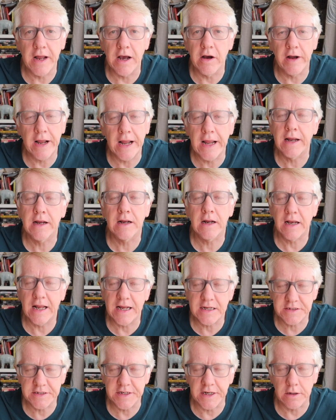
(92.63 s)
Now, a
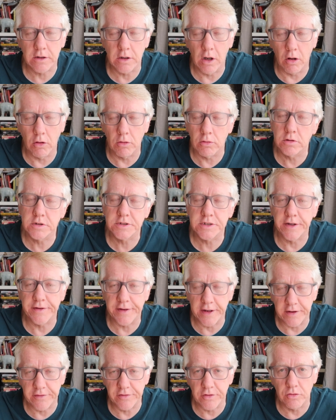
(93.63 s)
classic Cols,
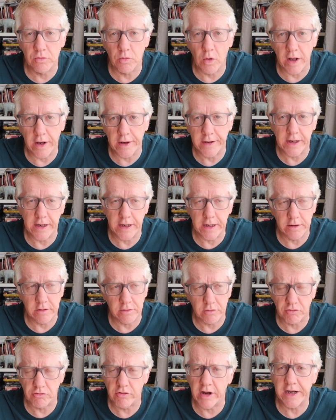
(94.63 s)
and they do one
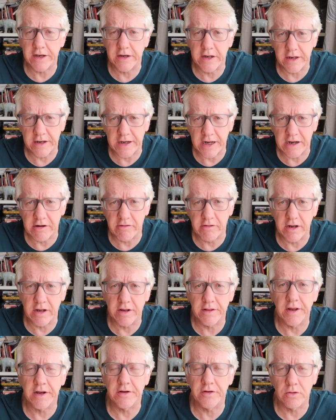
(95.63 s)
in Gran
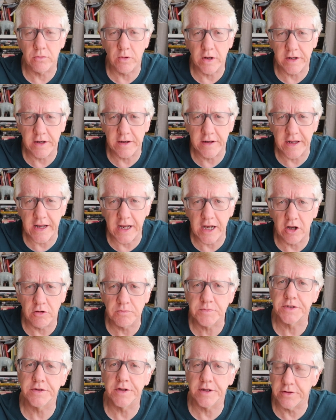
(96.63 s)
Canaria, they do one in the
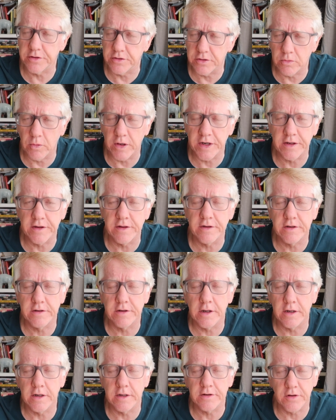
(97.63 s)
Alps, and they do the one in
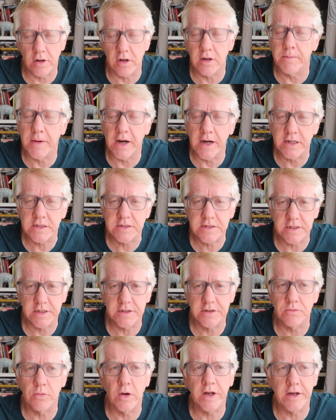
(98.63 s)
the Dolomites,
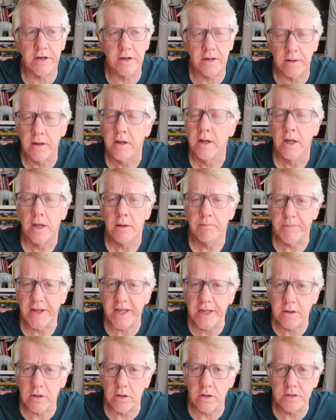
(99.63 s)
they do one in the
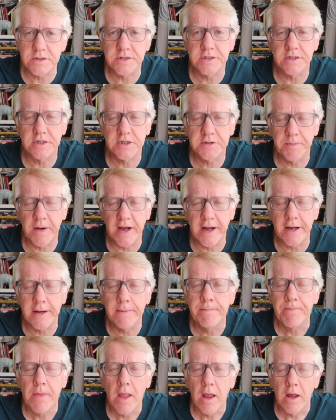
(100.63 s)
Picos in
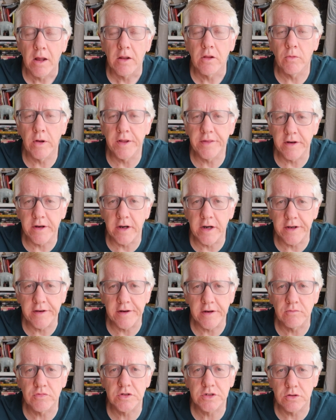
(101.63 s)
Spain. The one that I
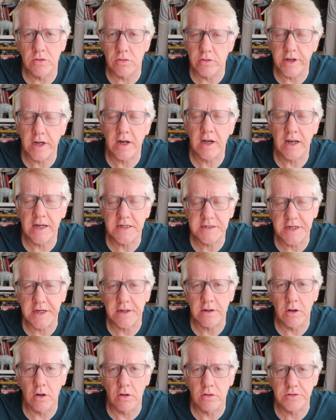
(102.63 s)
did was called the
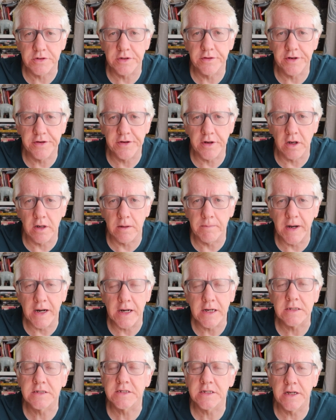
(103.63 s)
Classic Cols of the
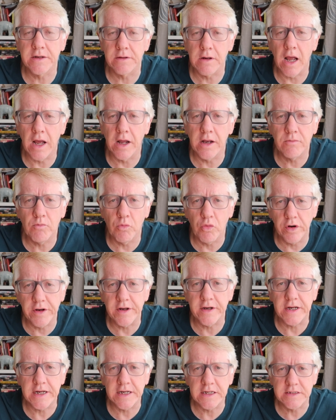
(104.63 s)
Dolomites. And
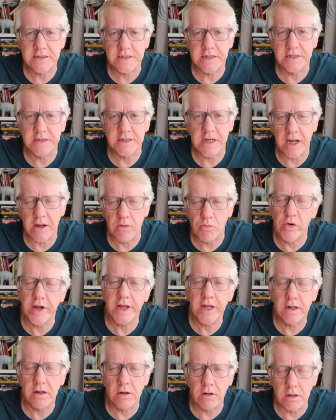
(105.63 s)
what it is a
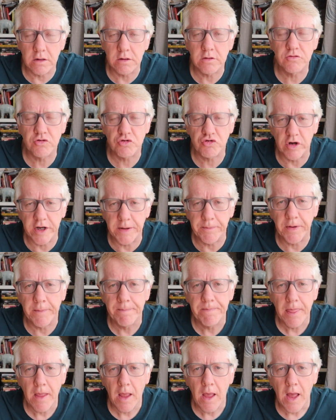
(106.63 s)
week-long trip,
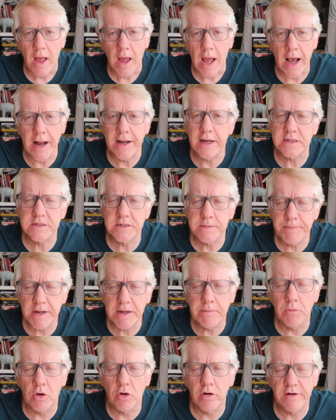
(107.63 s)
and it's a
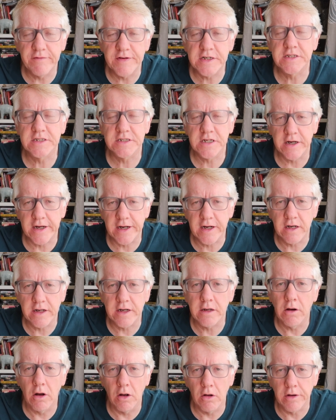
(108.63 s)
bit more of a
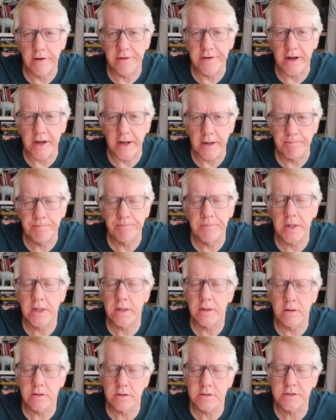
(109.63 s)
cycling holiday,
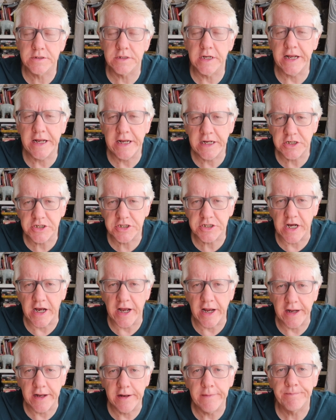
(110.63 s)
because each
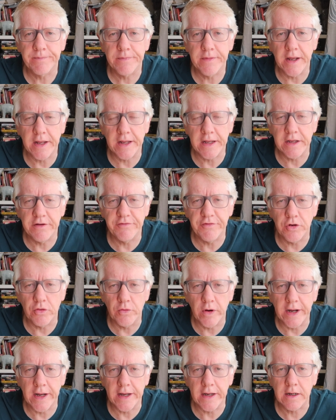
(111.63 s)
day they give
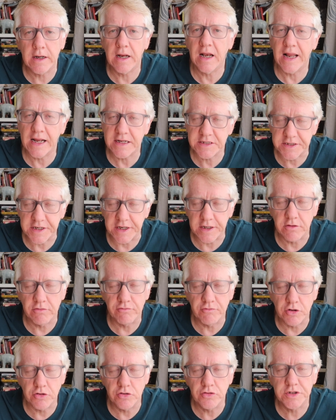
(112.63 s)
you a classic
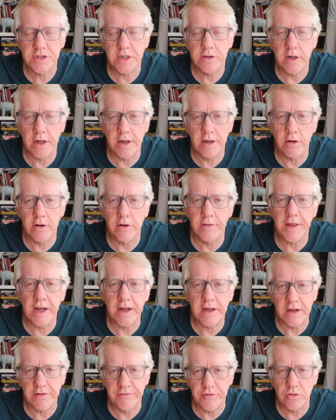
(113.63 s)
route, or
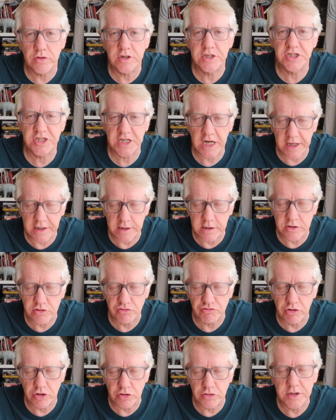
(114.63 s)
they give you a
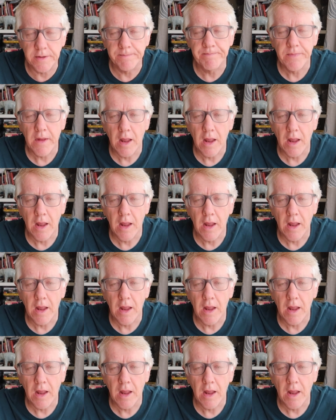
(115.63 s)
challenge route.